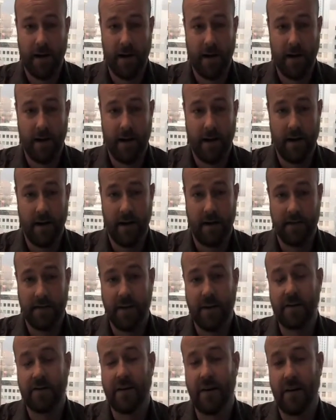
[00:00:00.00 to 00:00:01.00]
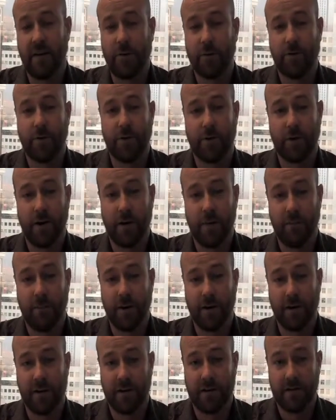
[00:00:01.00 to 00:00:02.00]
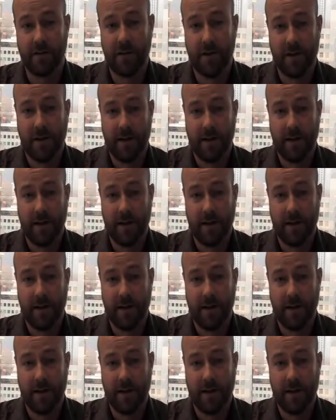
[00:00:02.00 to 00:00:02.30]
and tells how the program works.